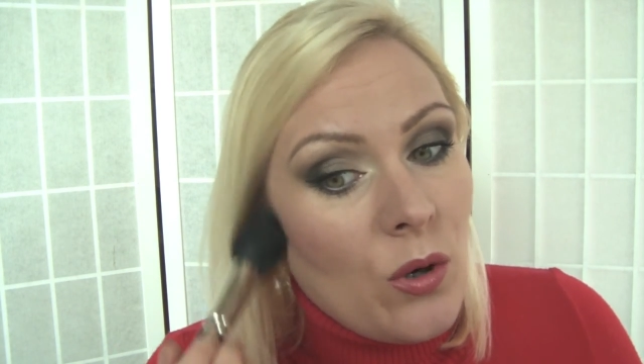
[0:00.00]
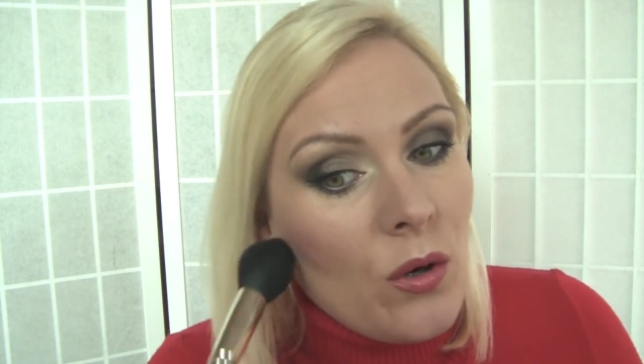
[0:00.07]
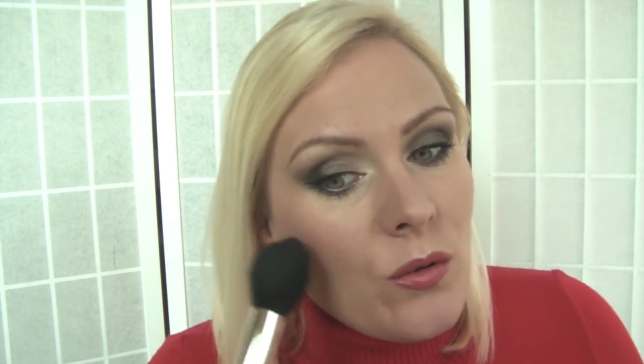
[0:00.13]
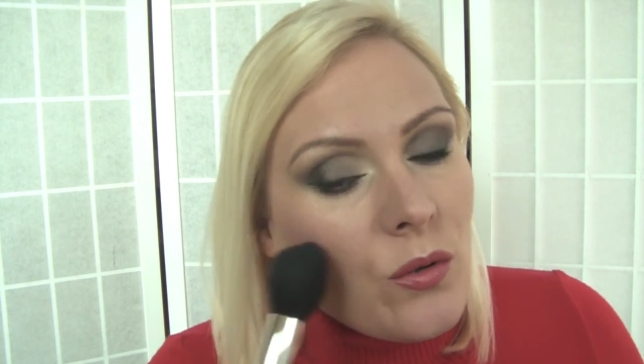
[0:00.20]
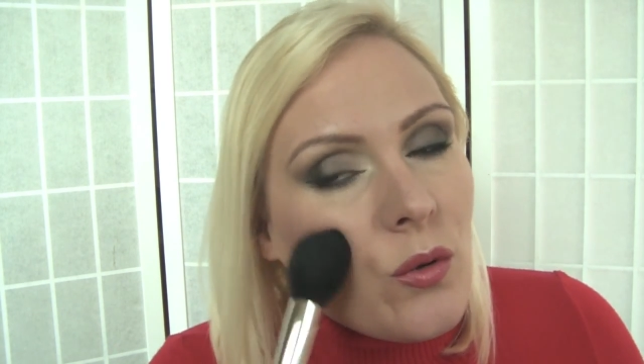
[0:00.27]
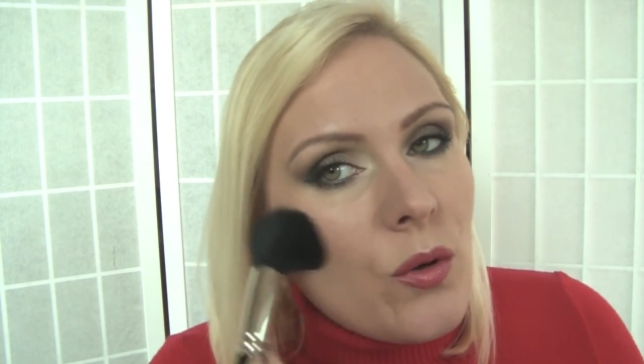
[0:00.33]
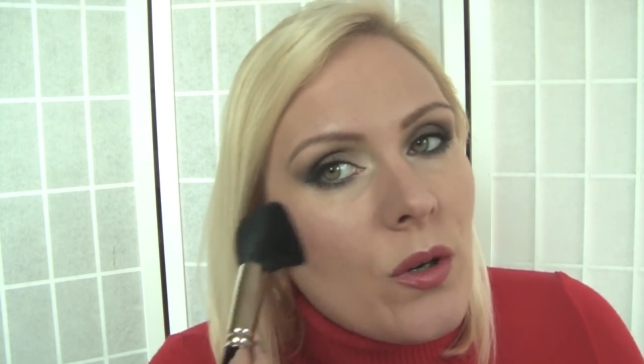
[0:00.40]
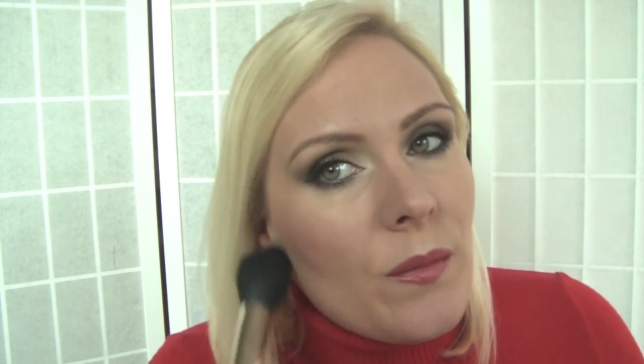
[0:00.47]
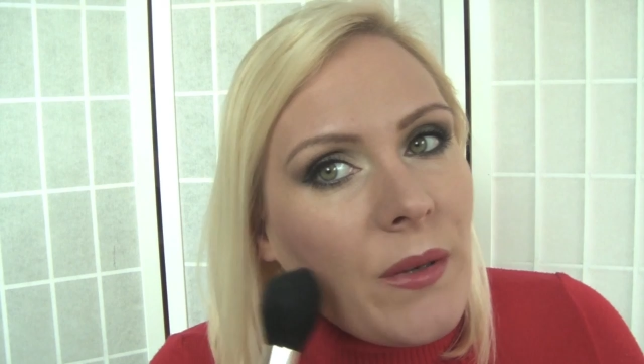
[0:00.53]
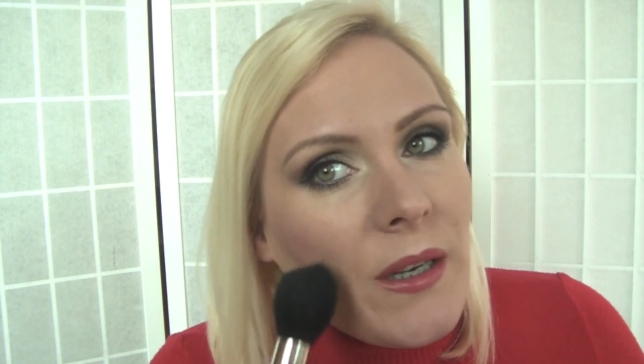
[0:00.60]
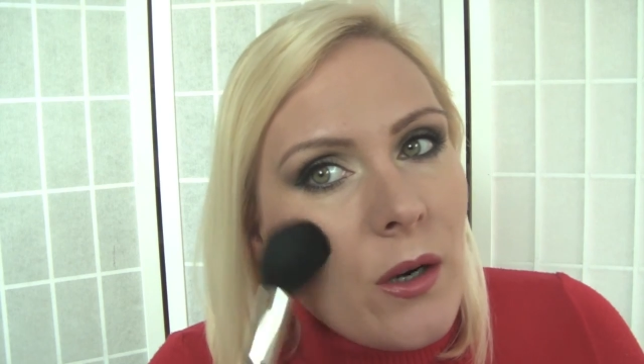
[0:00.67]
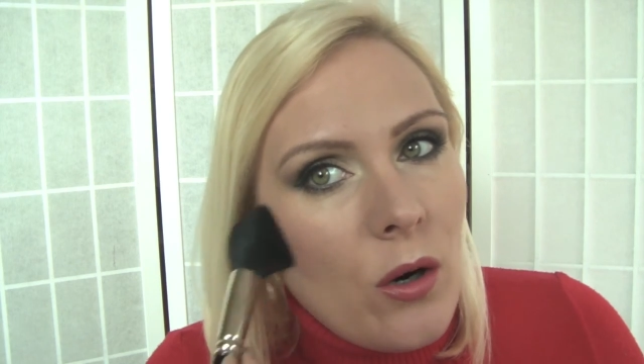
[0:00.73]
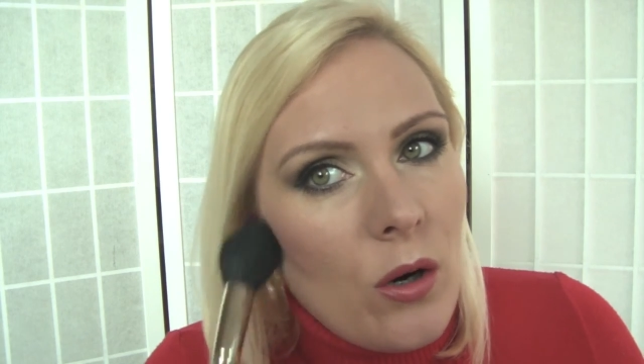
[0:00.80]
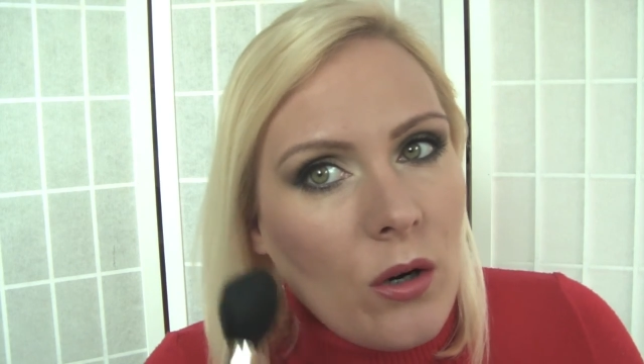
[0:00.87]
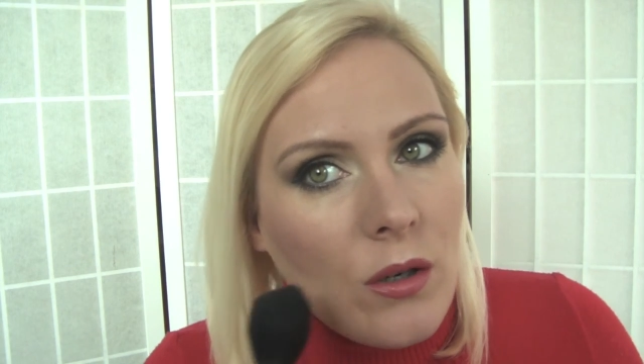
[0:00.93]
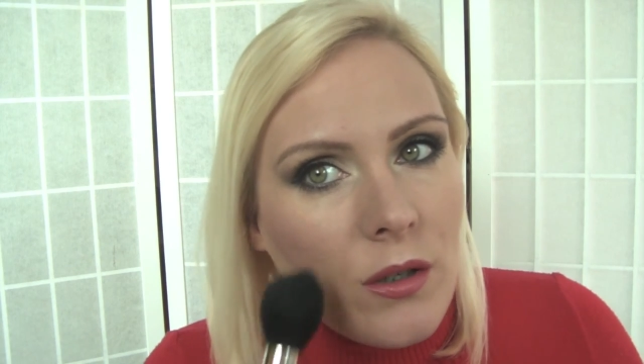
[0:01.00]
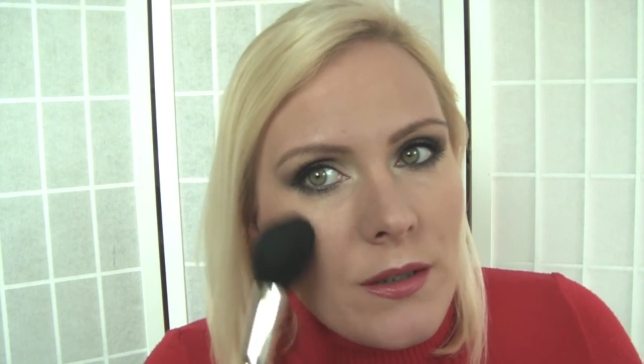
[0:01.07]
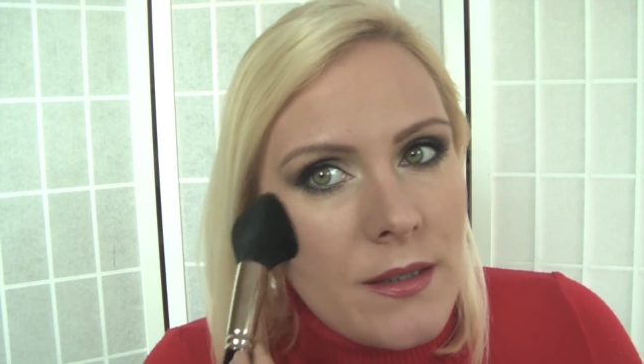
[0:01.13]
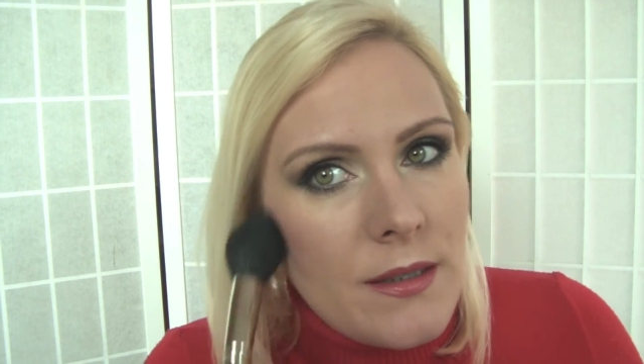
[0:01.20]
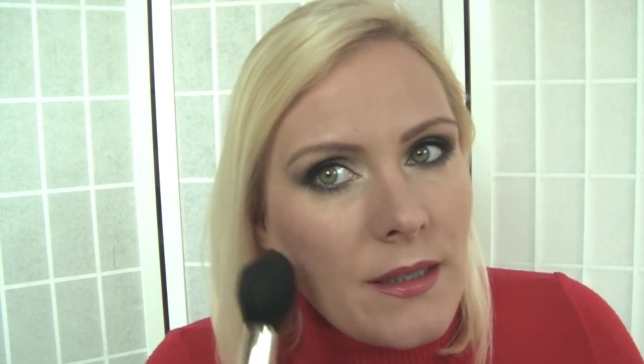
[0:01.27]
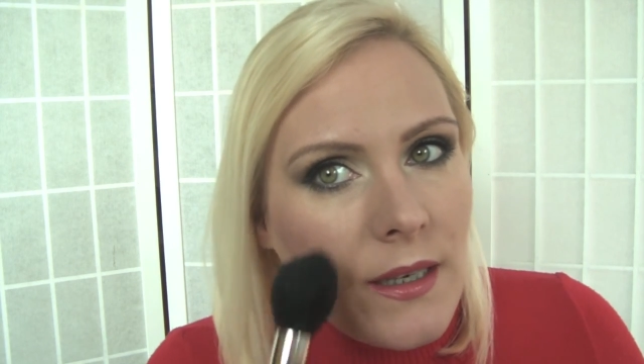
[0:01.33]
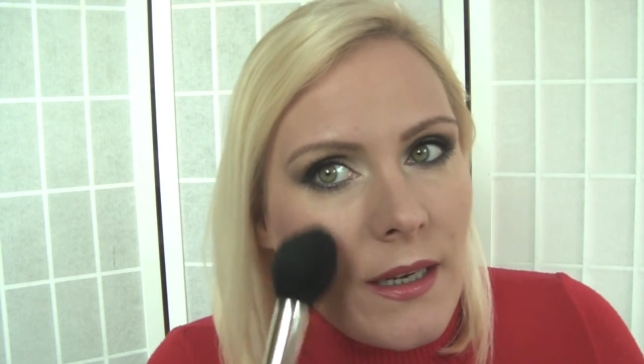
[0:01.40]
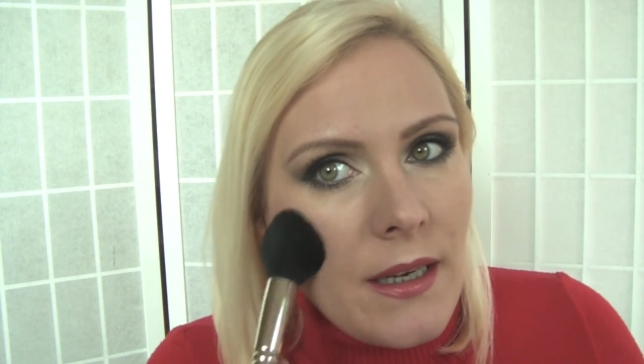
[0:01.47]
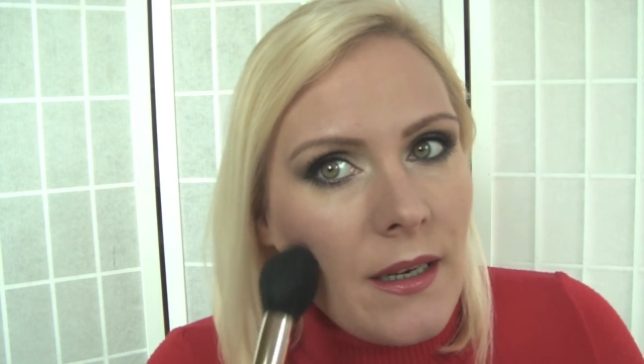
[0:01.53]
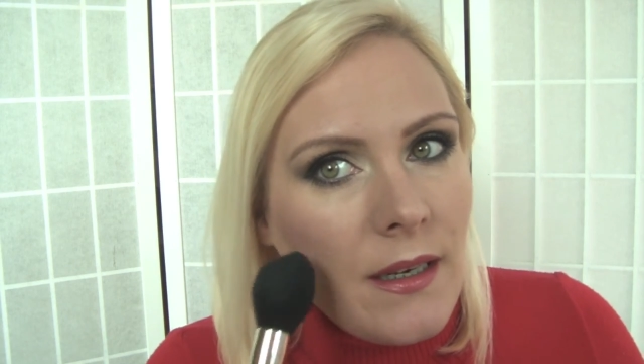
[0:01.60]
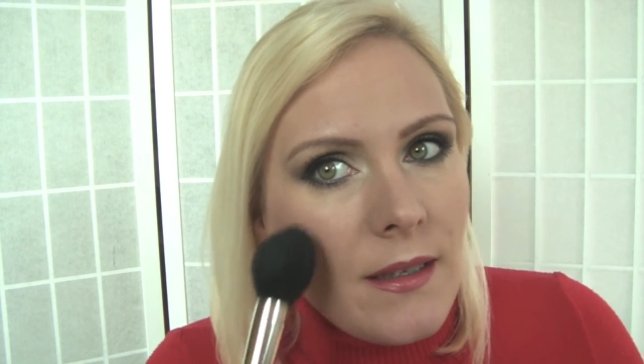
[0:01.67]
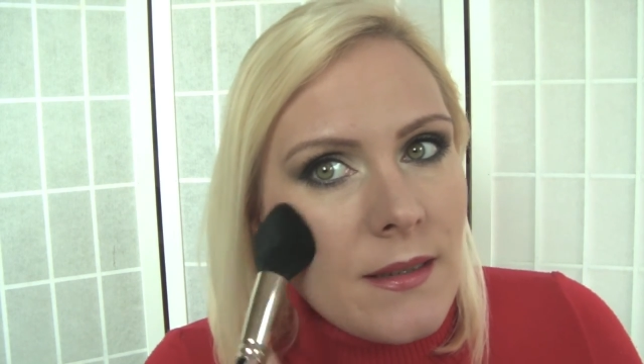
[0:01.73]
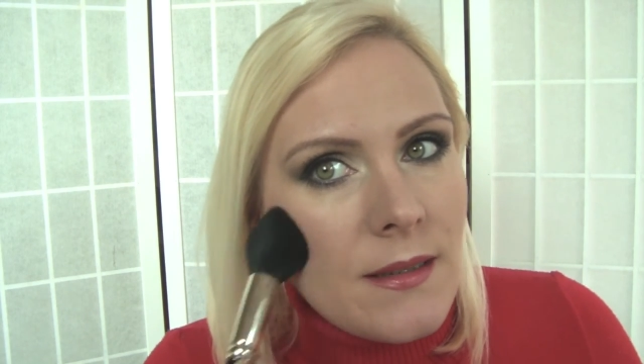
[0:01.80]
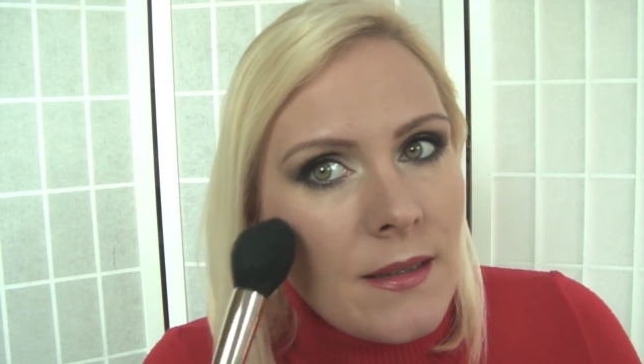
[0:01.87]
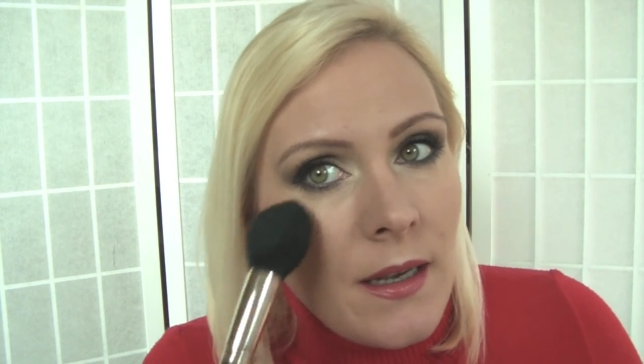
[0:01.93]
contour because it
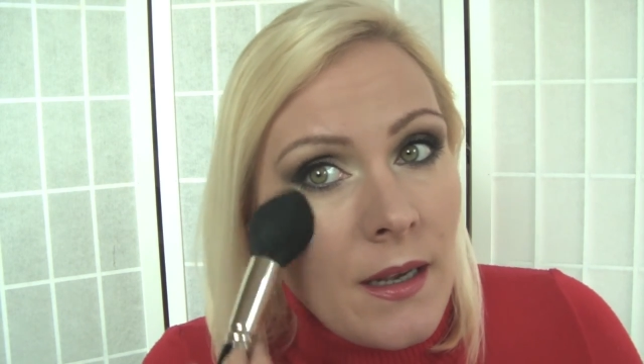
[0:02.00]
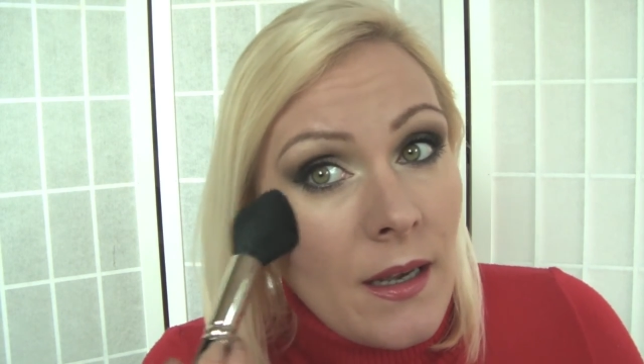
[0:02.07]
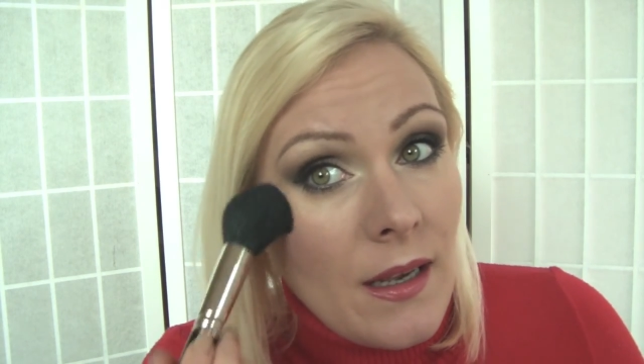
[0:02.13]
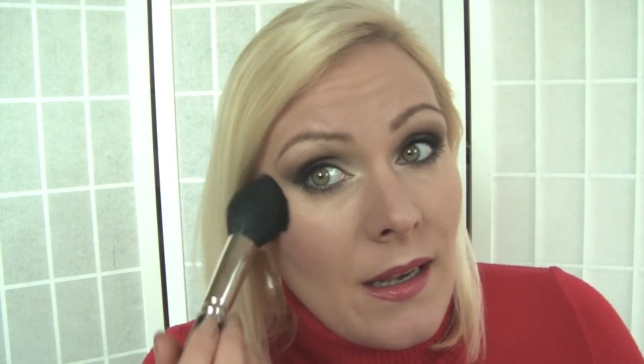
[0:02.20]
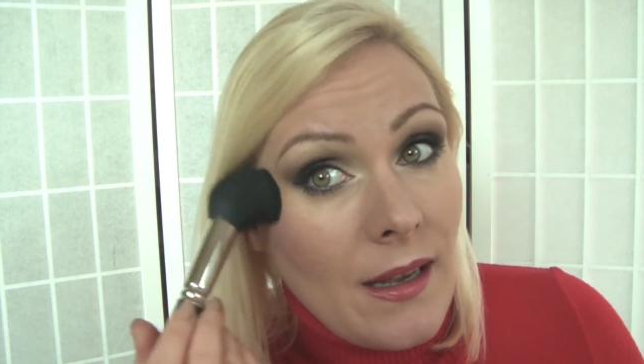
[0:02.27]
is